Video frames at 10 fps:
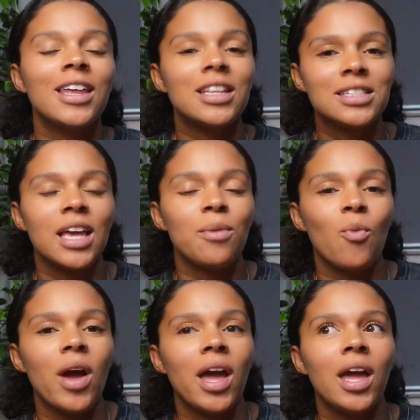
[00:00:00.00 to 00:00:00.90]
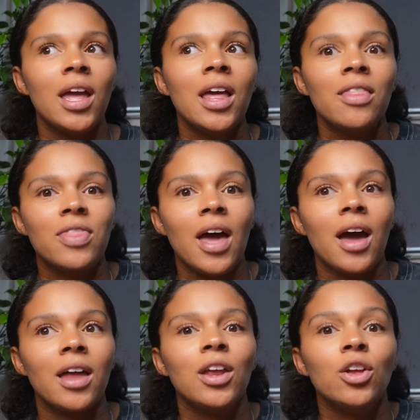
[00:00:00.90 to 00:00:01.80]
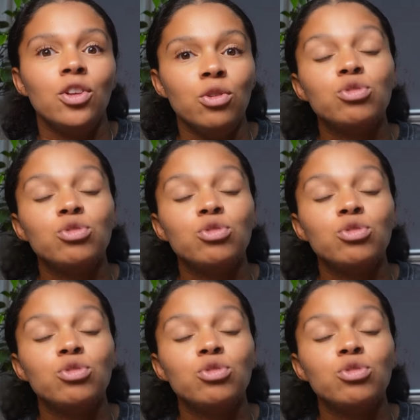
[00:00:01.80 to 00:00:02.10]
in the same way that